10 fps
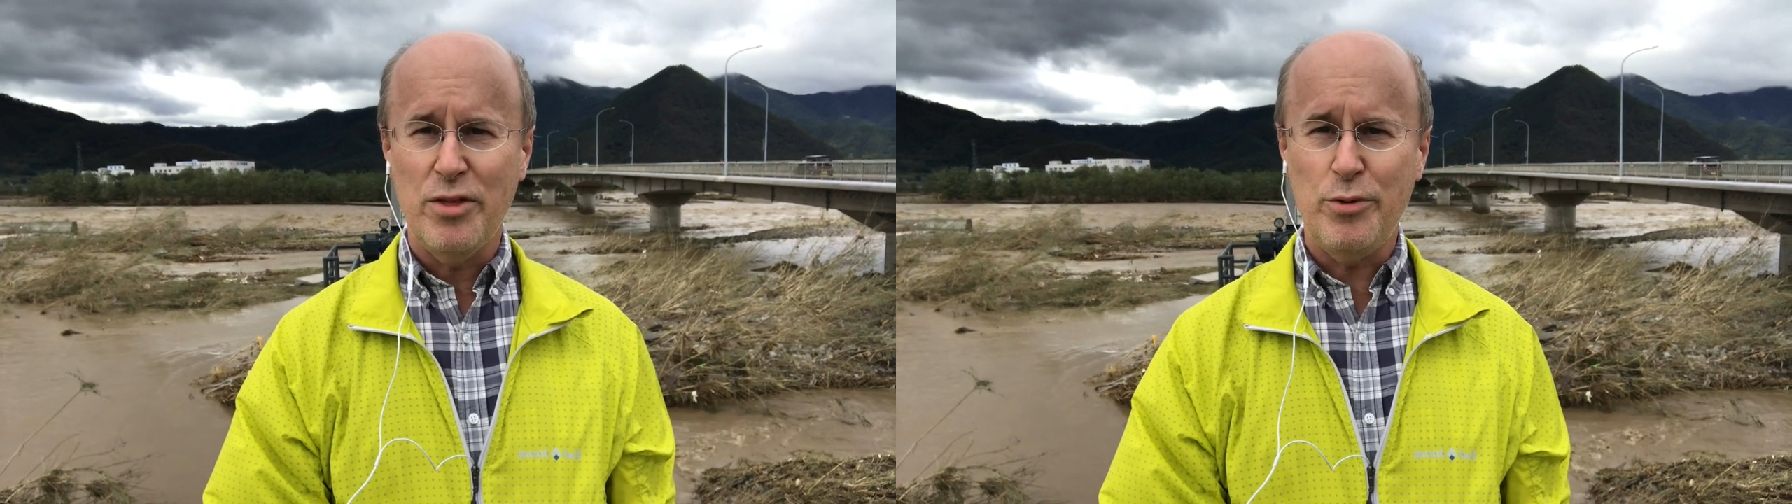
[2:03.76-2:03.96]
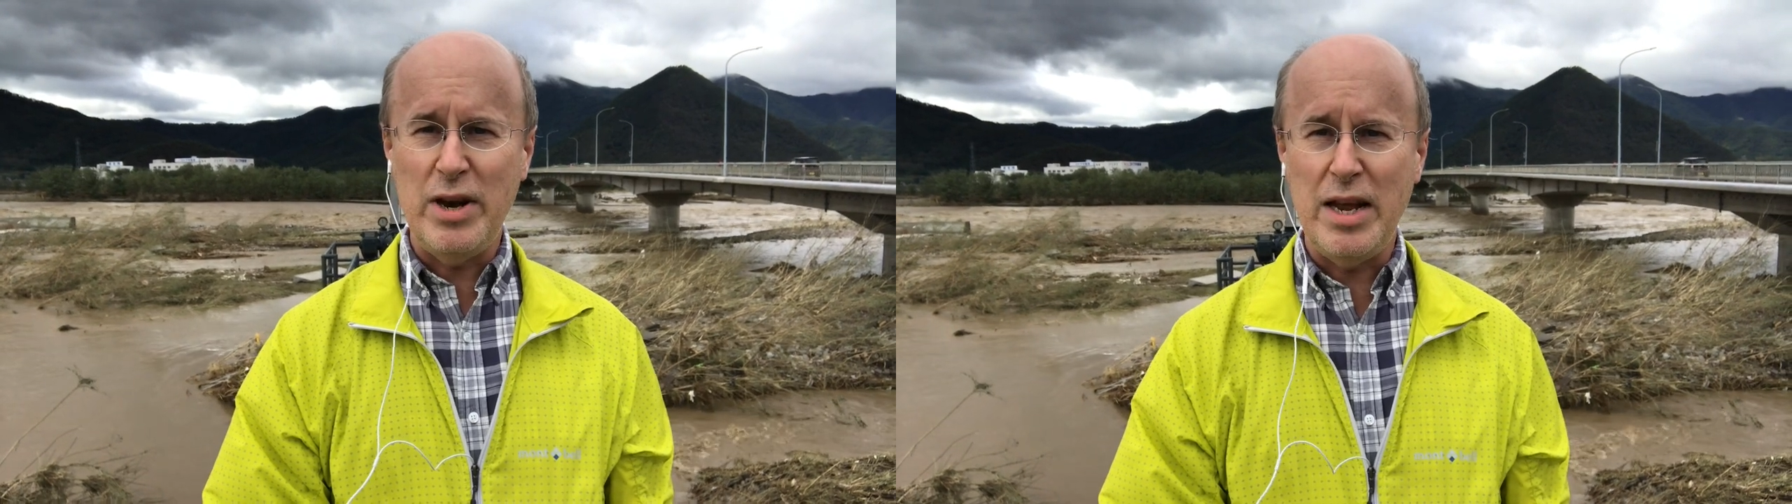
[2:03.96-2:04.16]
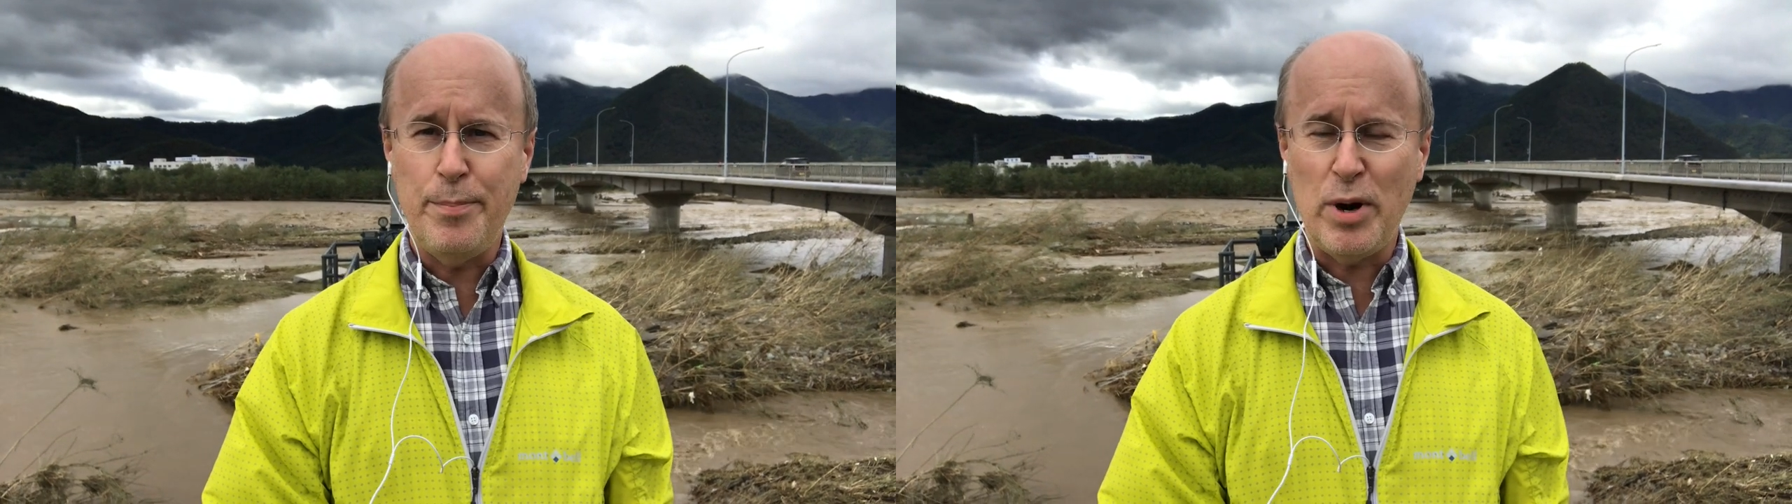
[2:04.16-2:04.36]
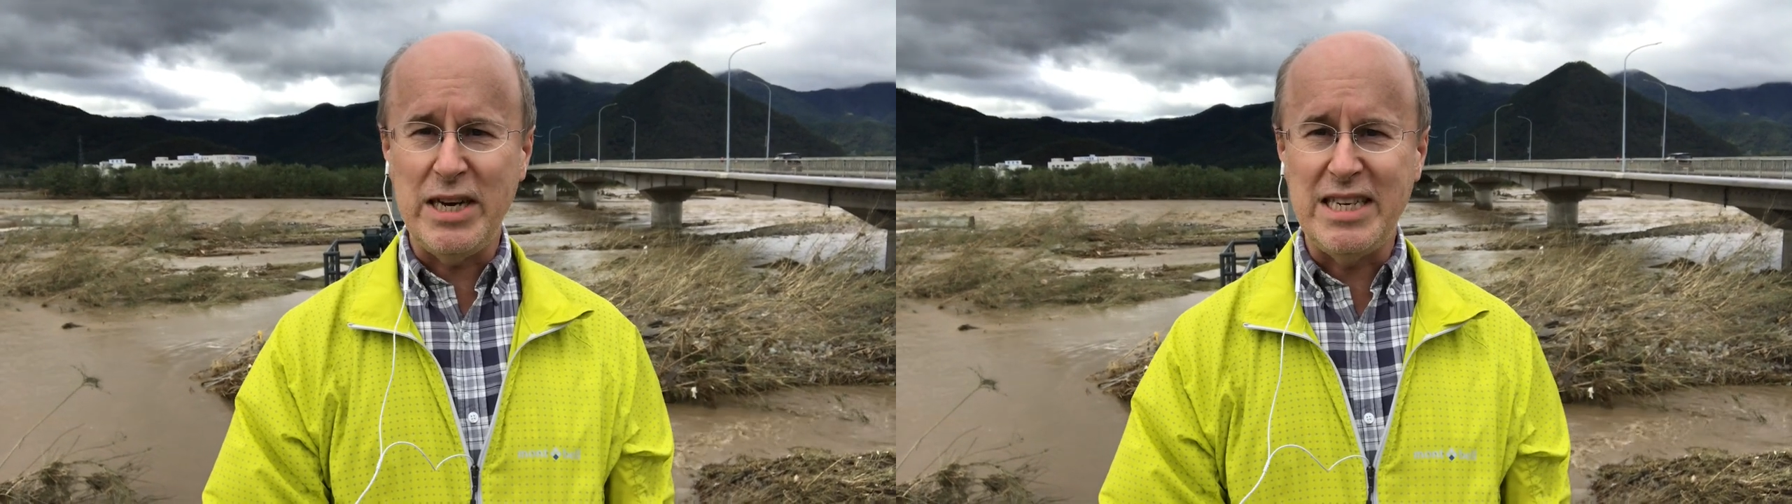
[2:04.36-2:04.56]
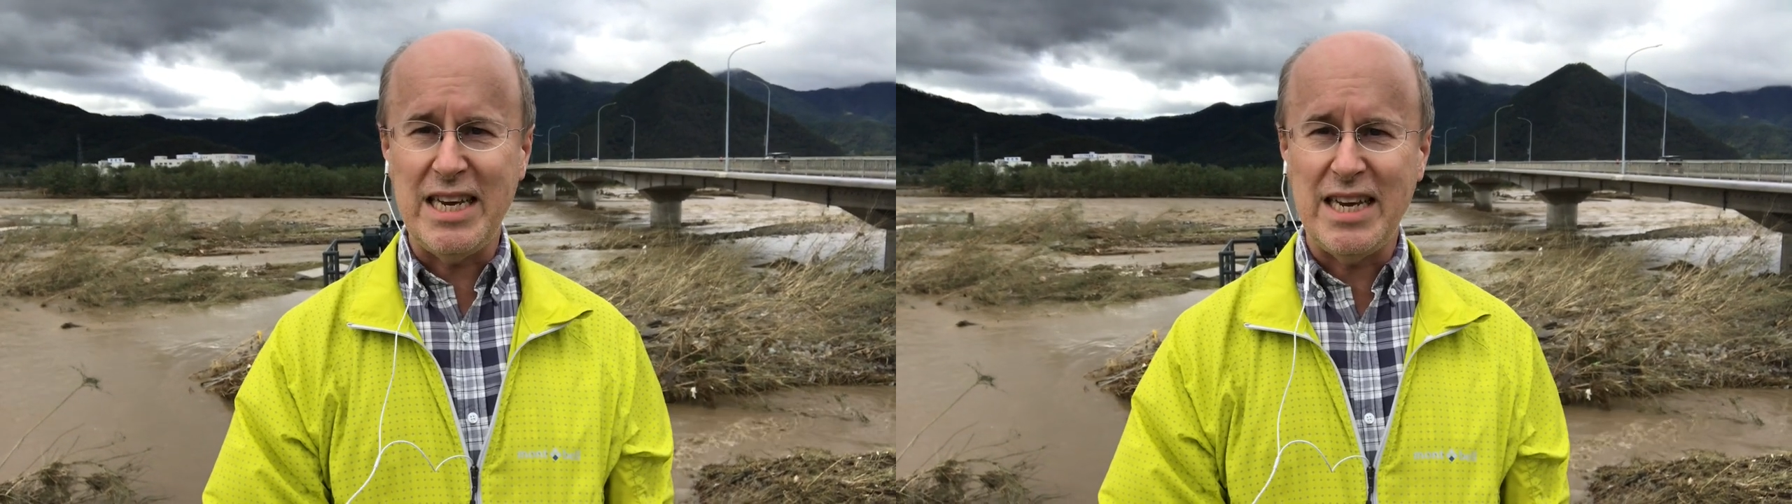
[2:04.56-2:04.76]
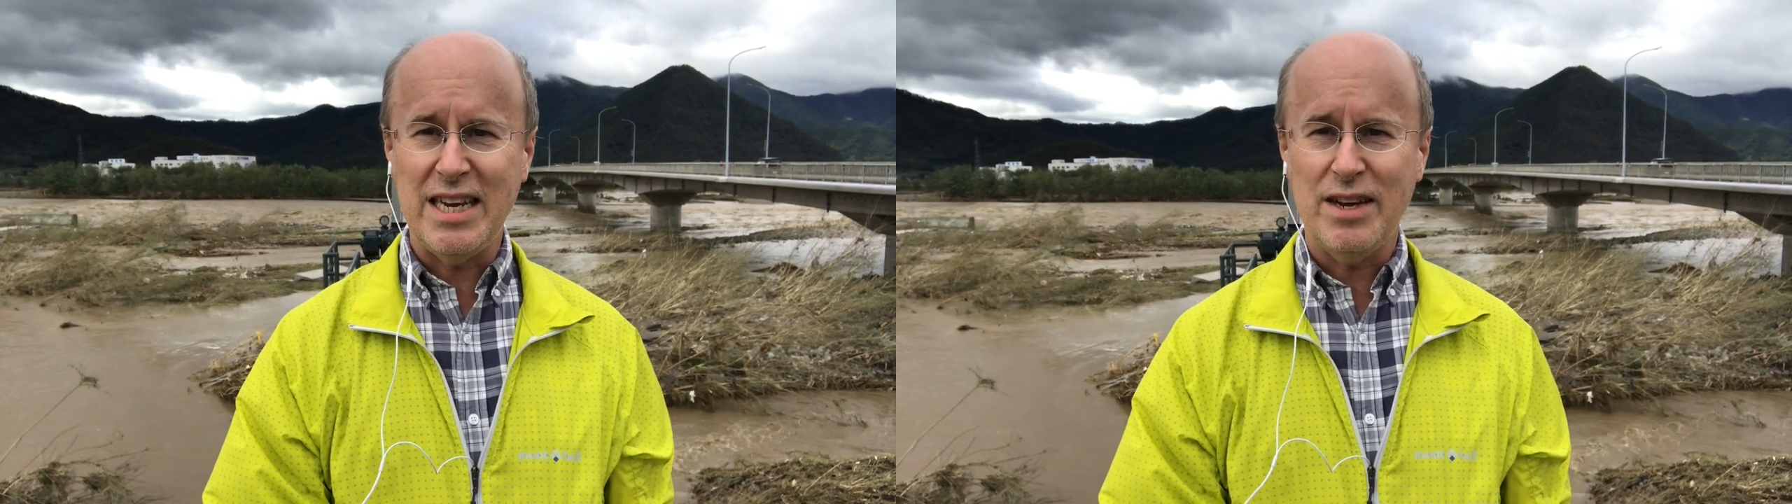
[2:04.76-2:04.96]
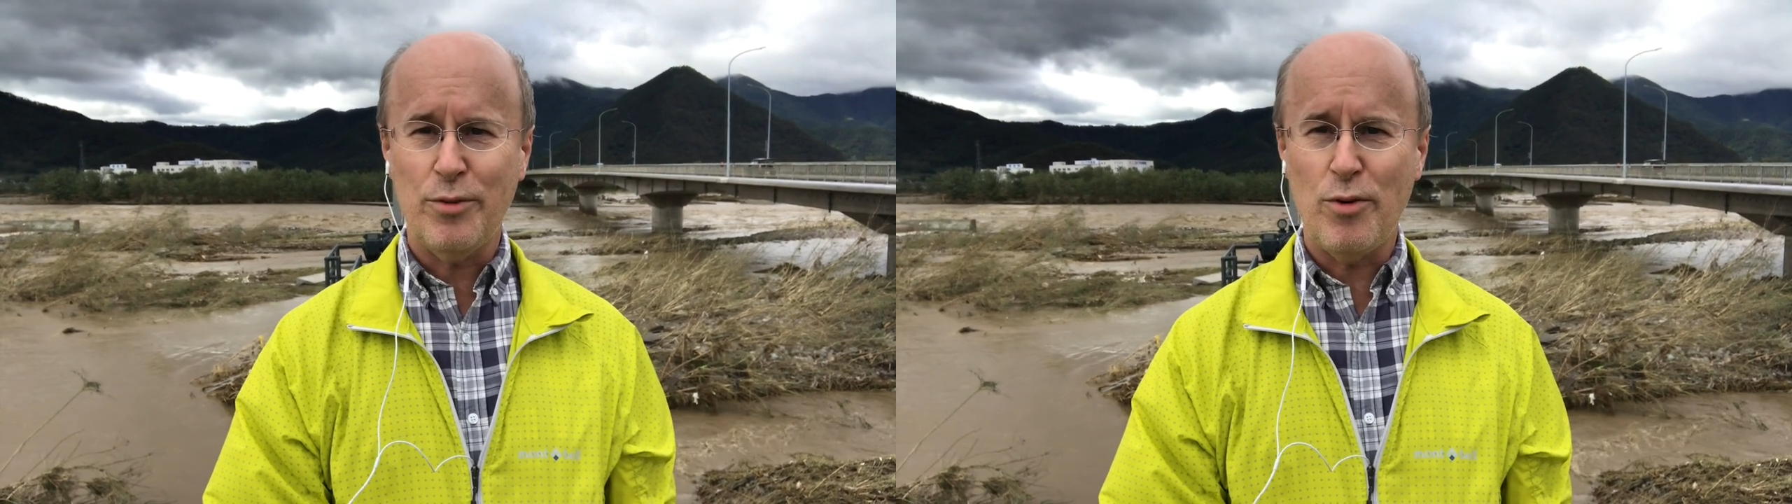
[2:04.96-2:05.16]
3D printing,